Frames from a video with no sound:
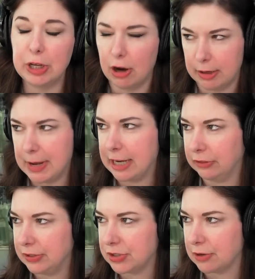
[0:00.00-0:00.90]
we
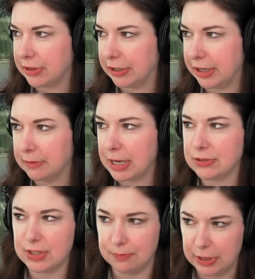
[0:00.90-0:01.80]
automatically start thinking
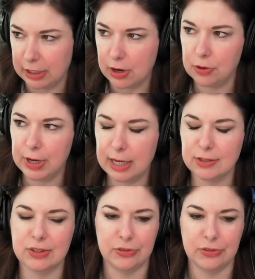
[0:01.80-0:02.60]
about something known as